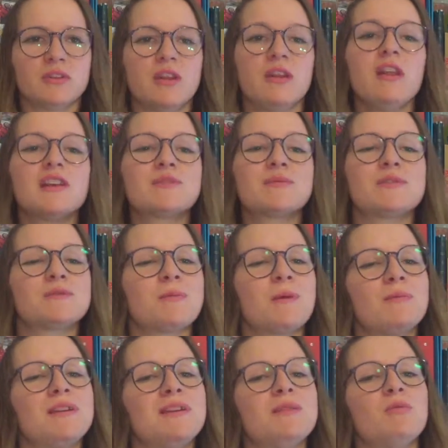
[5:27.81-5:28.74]
The last one's
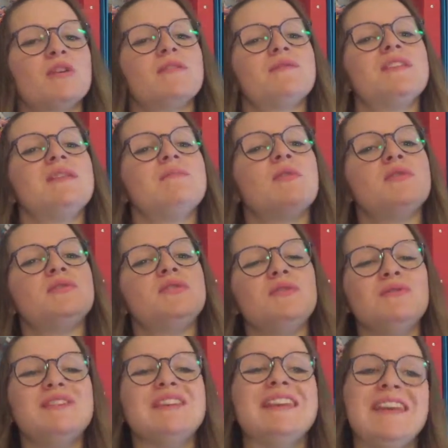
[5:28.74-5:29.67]
probably one of the most
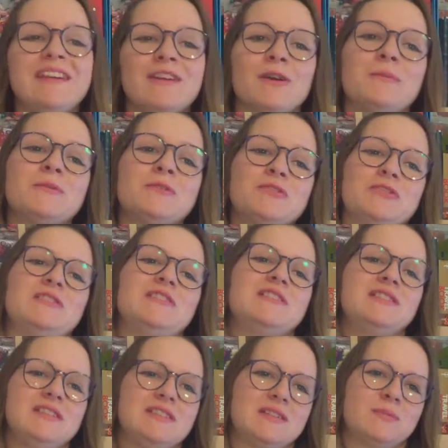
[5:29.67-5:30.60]
unique
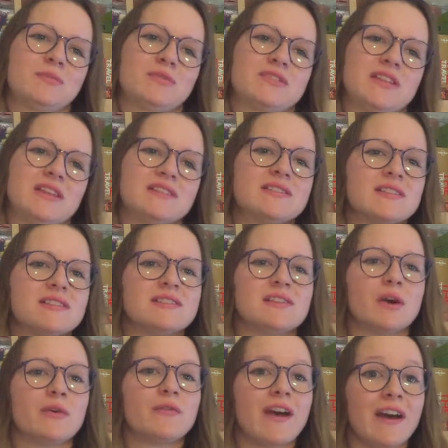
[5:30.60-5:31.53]
opportunities that presents
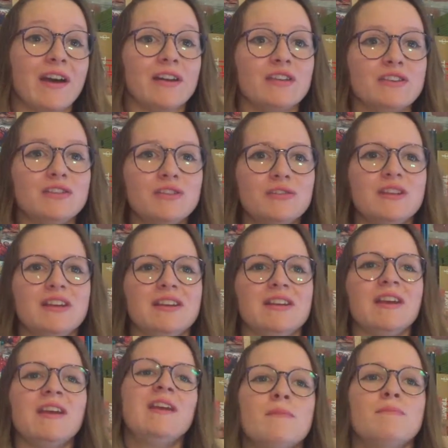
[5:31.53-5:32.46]
itself at uni.